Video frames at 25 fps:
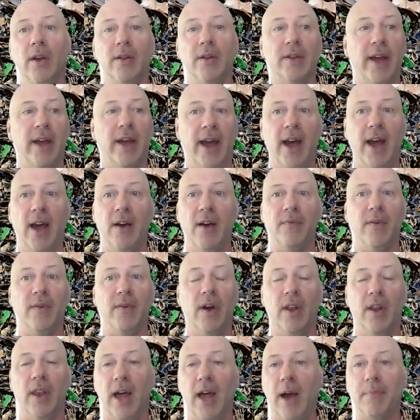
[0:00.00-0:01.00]
to have
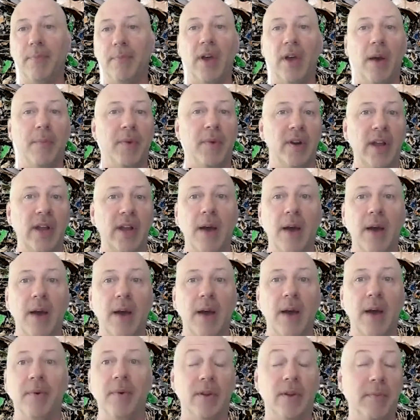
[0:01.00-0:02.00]
a laptop or
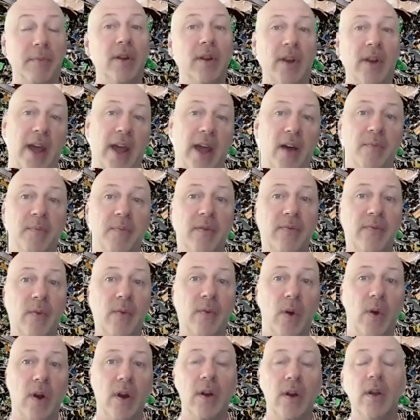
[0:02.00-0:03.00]
tablet that maybe you didn't have
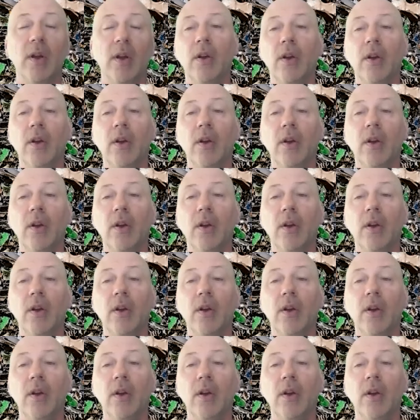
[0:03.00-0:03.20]
before.